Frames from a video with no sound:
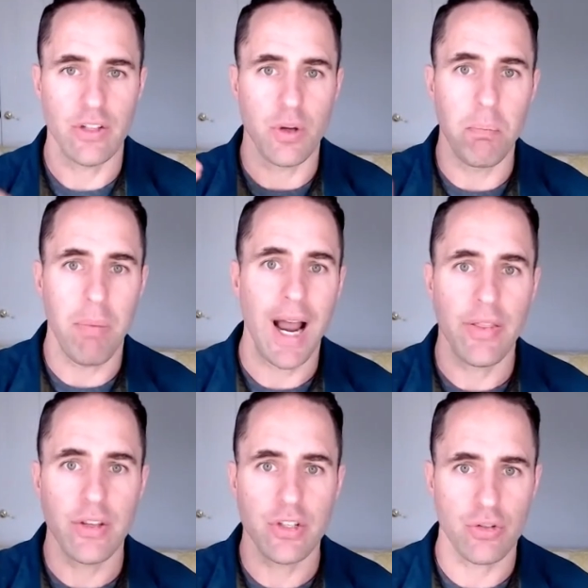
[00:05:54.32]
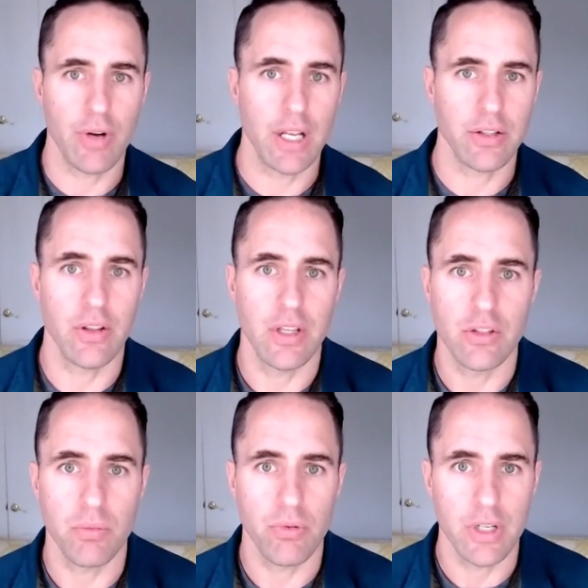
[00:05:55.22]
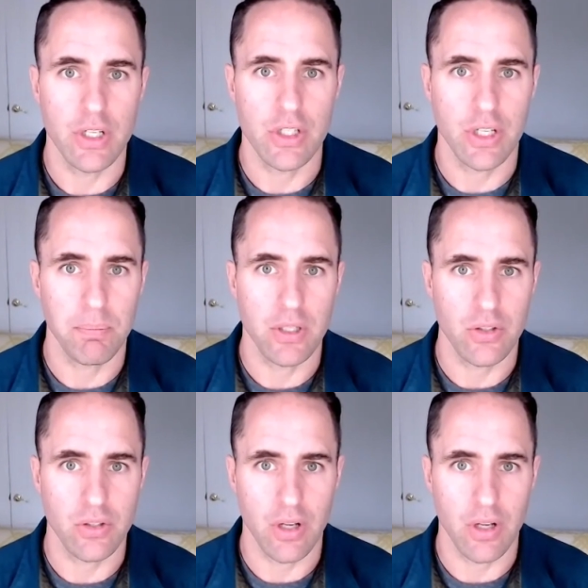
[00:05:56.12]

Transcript: is to buy the strength in these marine shipping